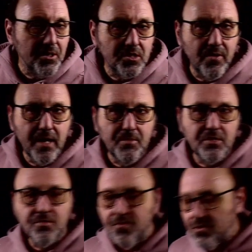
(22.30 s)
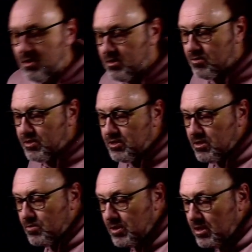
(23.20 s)
variables. For this reason,
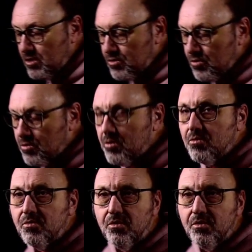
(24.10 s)
we need to know